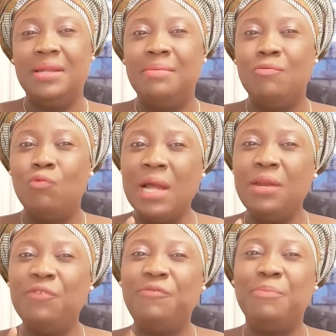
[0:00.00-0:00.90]
one
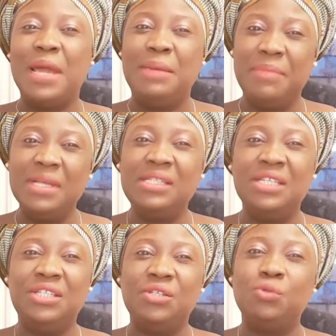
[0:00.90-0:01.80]
of my
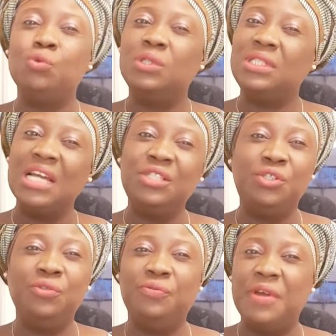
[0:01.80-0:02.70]
messages will touch
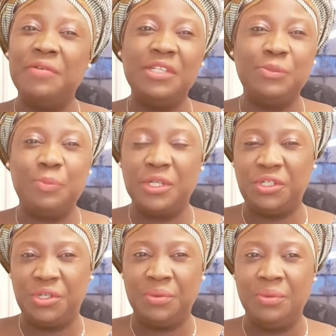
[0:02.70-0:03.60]
you very
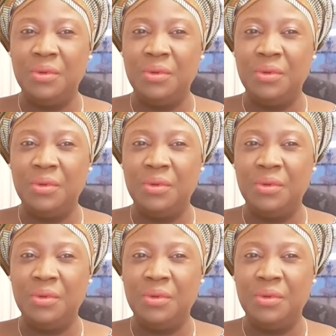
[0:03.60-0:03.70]
special.